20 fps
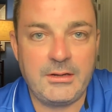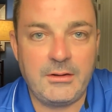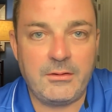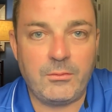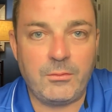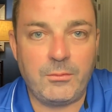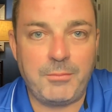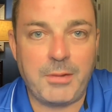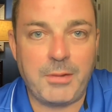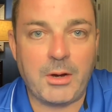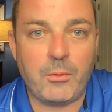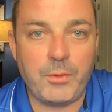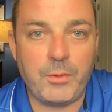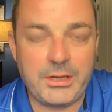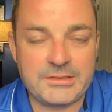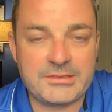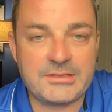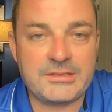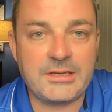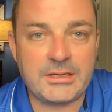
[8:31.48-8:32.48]
By
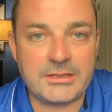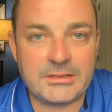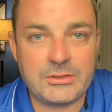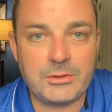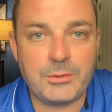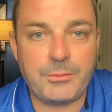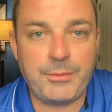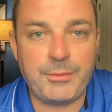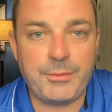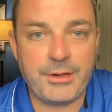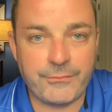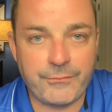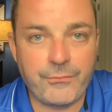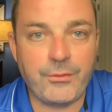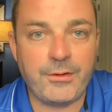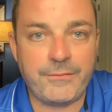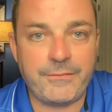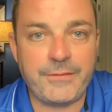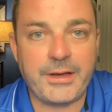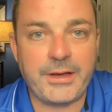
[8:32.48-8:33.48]
week 6, you'll be in
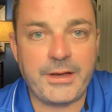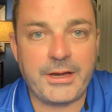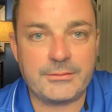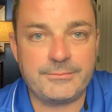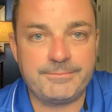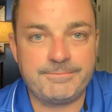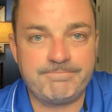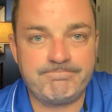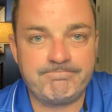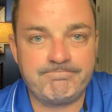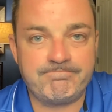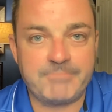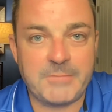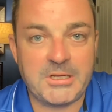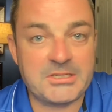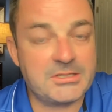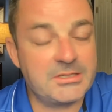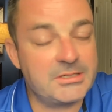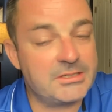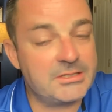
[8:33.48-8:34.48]
full effect.
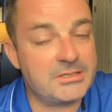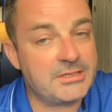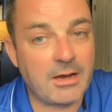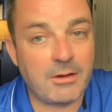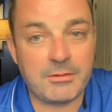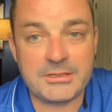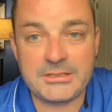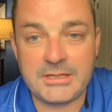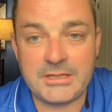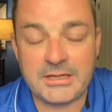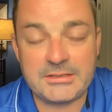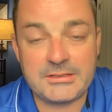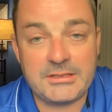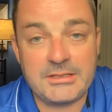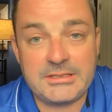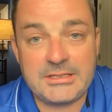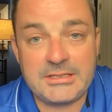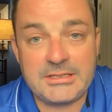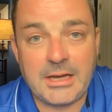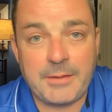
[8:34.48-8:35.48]
That's just that's
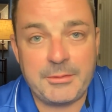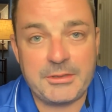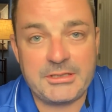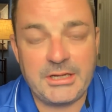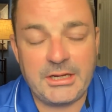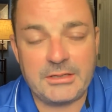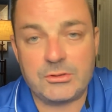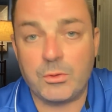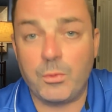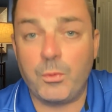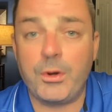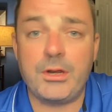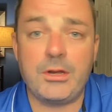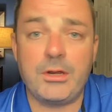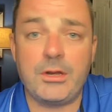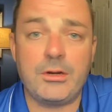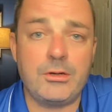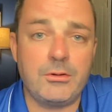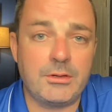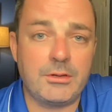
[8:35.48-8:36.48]
the time it takes. So what do
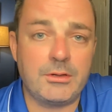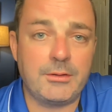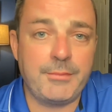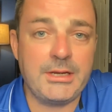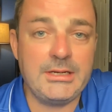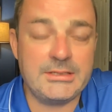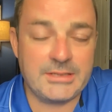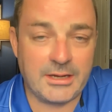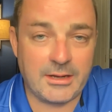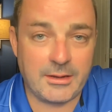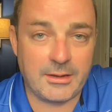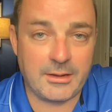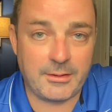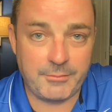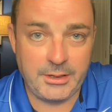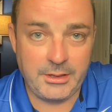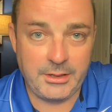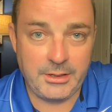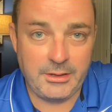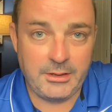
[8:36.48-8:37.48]
you do in the meantime?
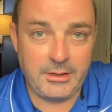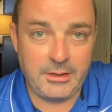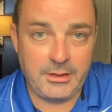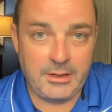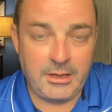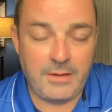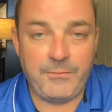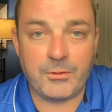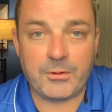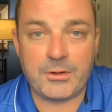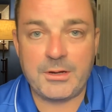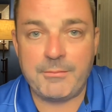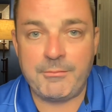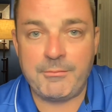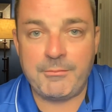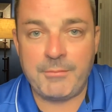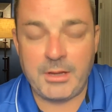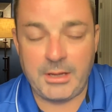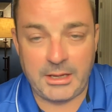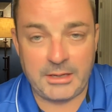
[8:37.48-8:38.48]
If you're
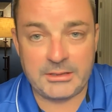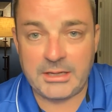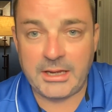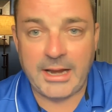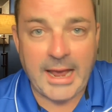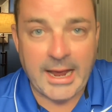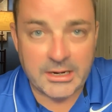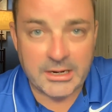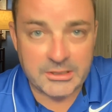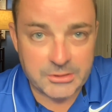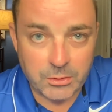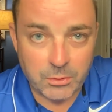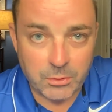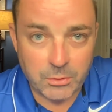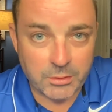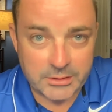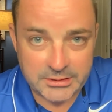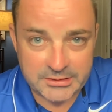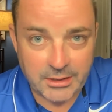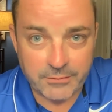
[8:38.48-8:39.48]
committing, and Ashland to
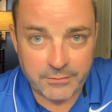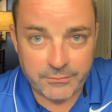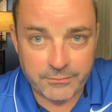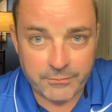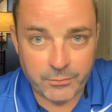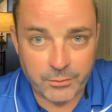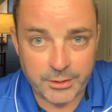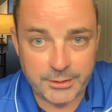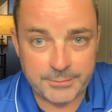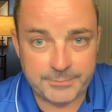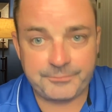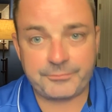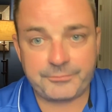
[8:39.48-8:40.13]
work this out for you,